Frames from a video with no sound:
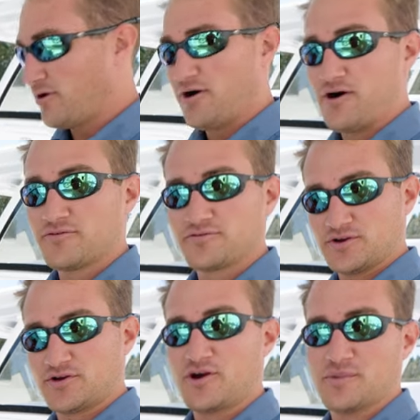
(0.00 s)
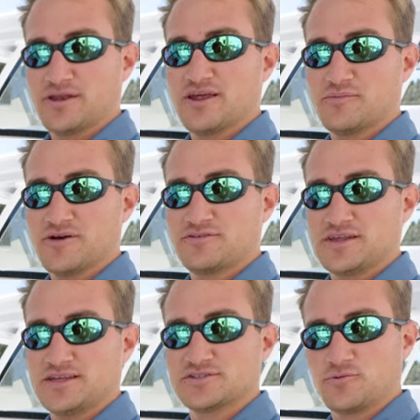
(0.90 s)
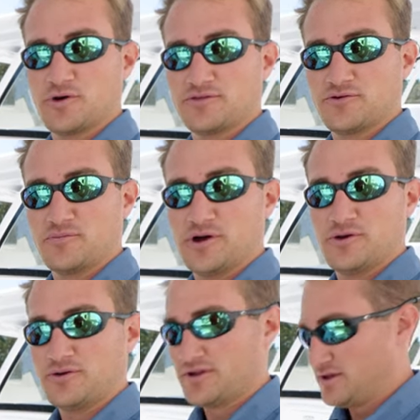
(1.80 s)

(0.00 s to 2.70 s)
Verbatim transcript: off your Garmin MFDs with the remote.